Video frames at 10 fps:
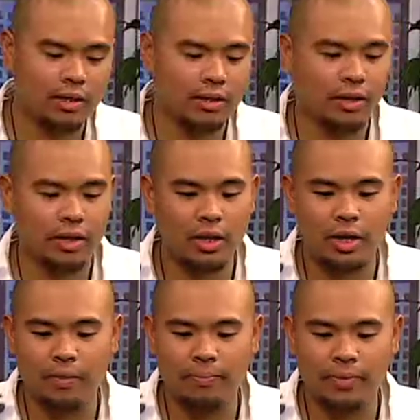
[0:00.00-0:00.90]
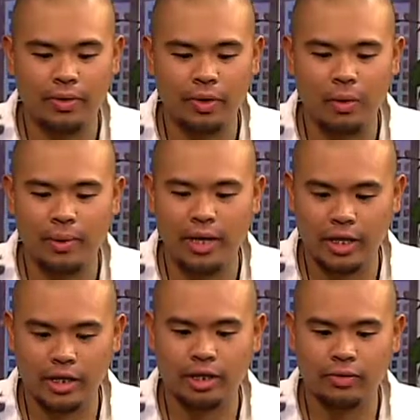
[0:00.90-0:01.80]
got the
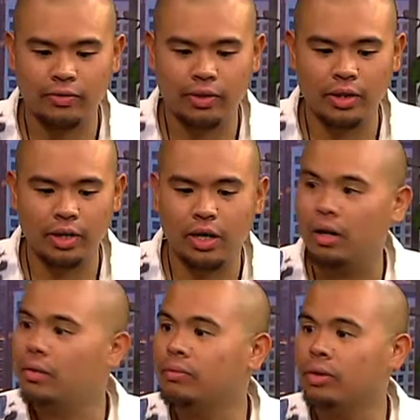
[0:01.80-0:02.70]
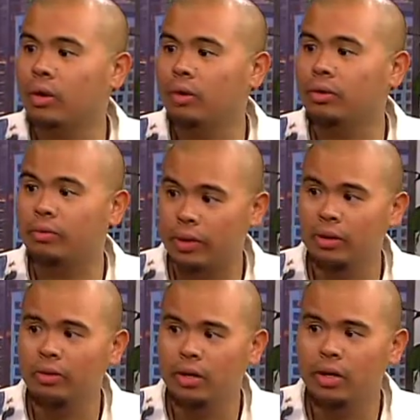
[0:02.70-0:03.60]
nomination for the Golden
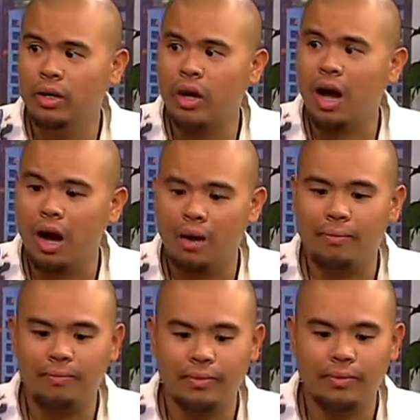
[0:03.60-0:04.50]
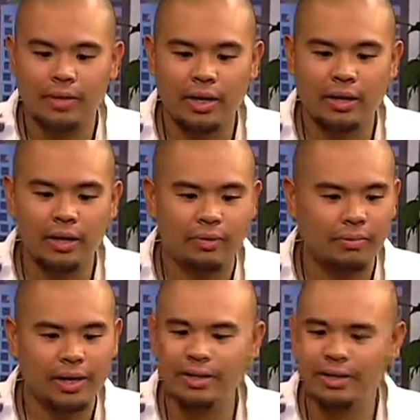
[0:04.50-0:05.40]
Reel. Yeah,
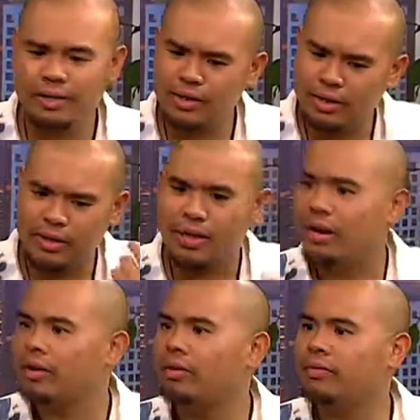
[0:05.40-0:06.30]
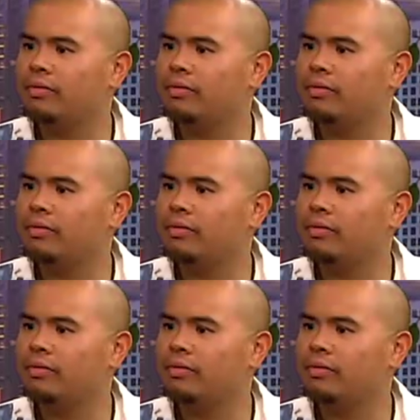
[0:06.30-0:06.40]
excellence in narrative